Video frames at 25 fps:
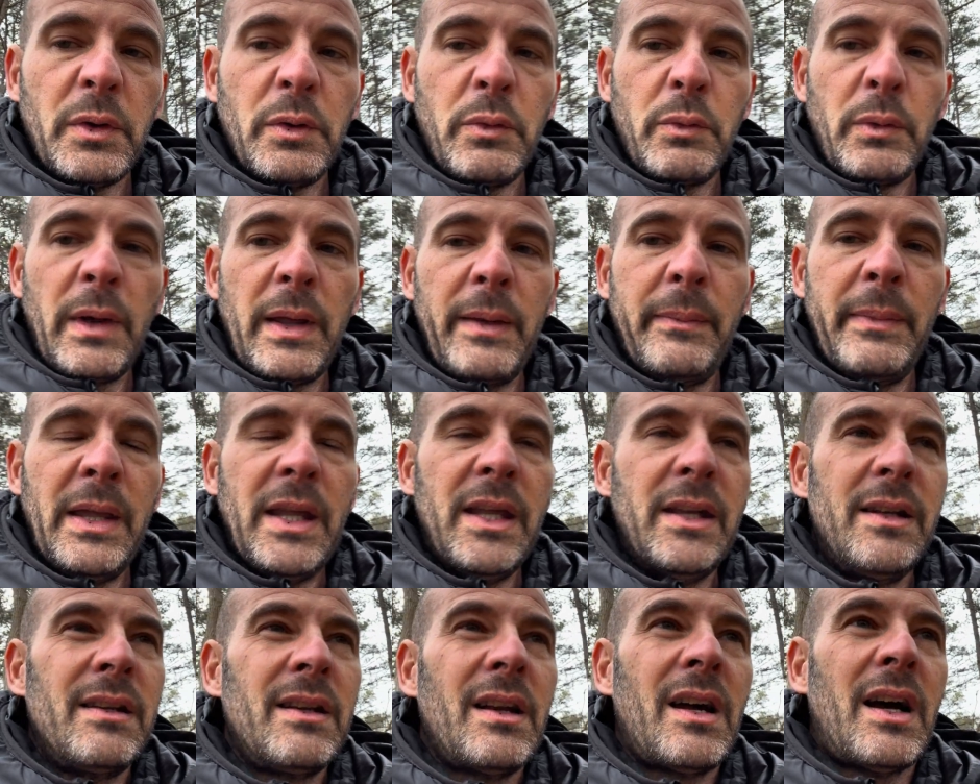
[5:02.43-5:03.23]

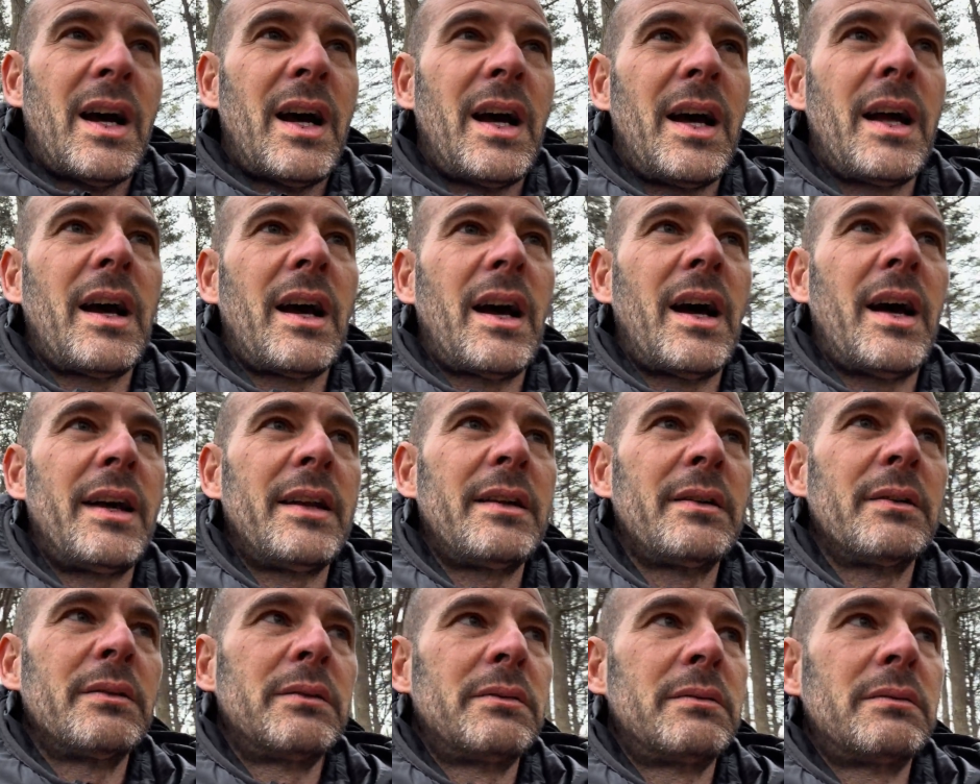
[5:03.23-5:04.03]
women, I
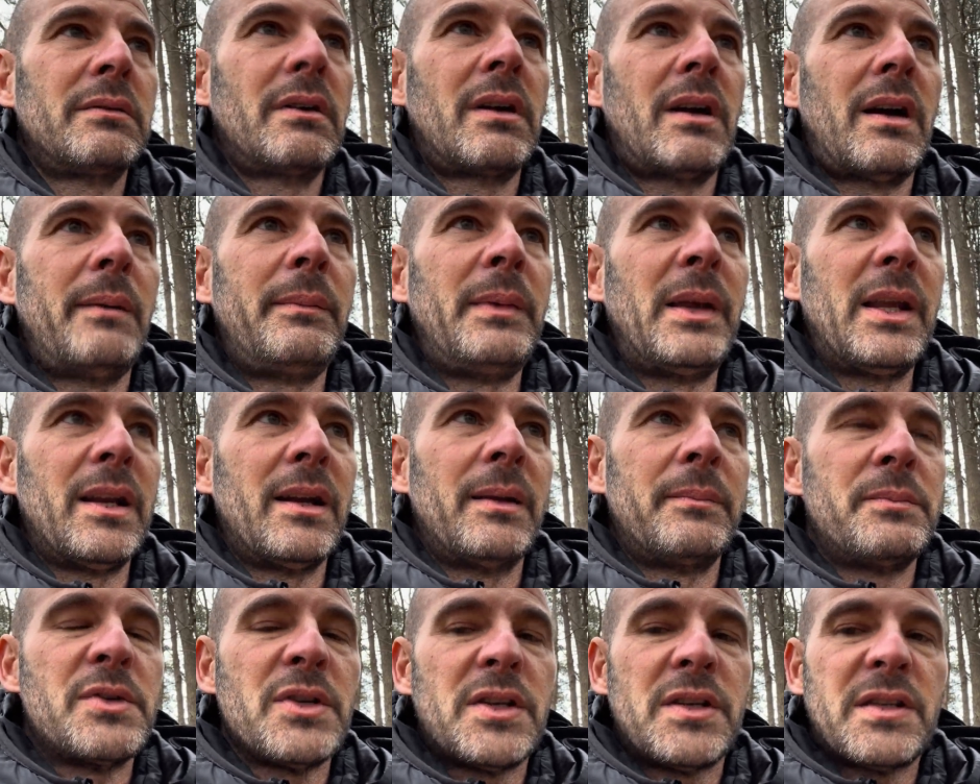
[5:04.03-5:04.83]
don't, I mean,
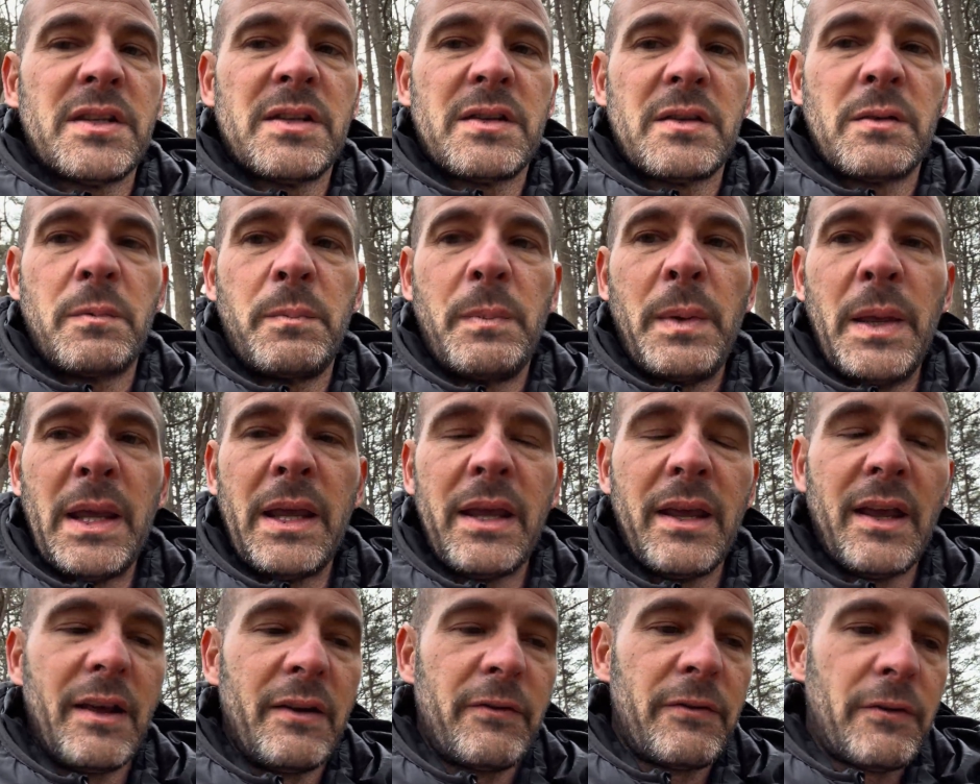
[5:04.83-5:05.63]
I'm just
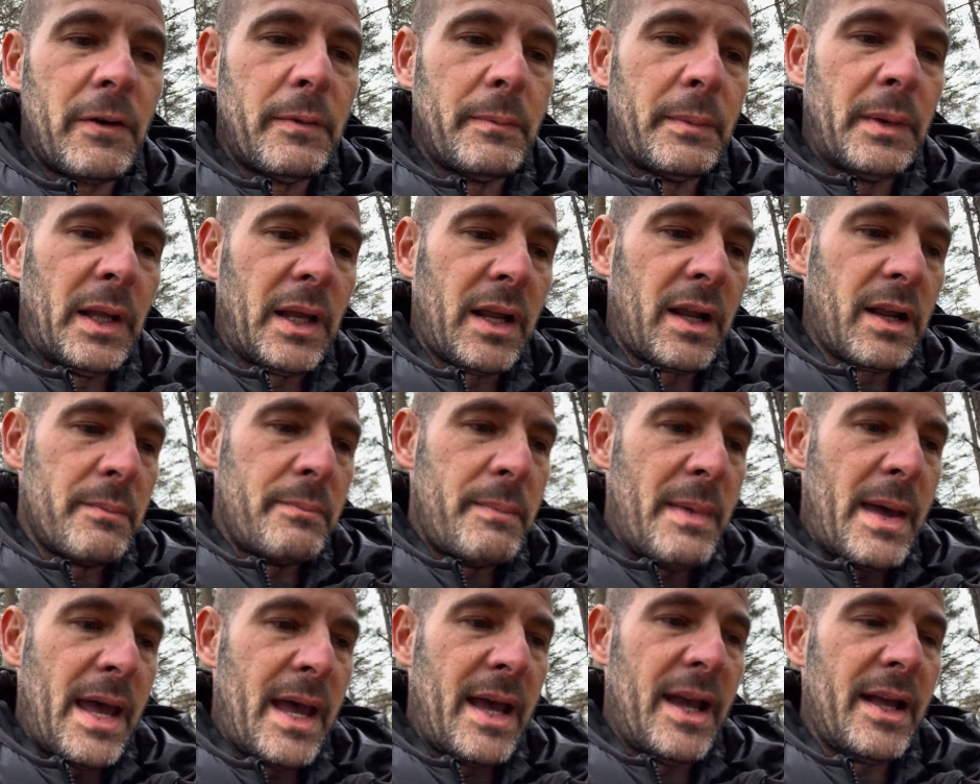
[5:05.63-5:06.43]
speaking from like a
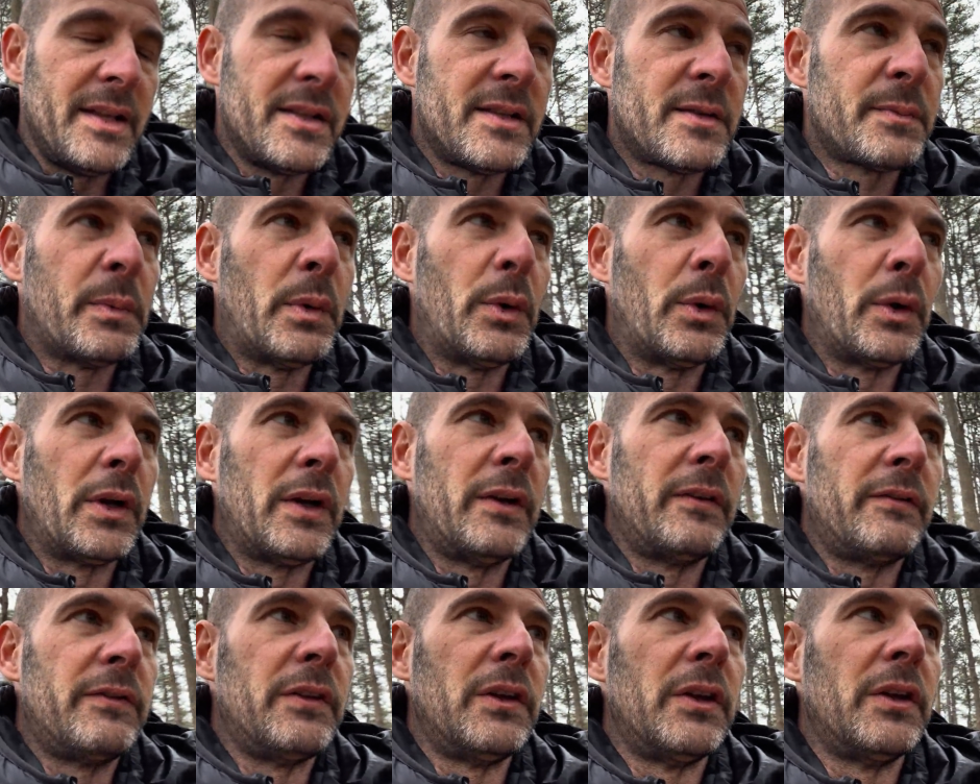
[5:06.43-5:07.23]
man's point
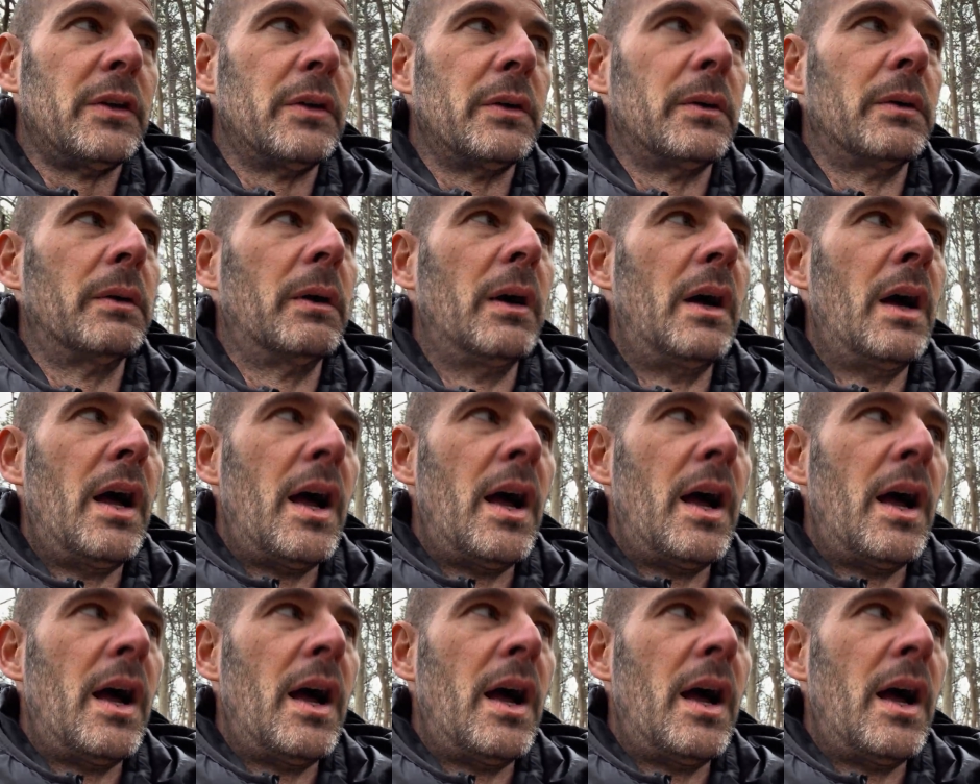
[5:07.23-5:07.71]
of view.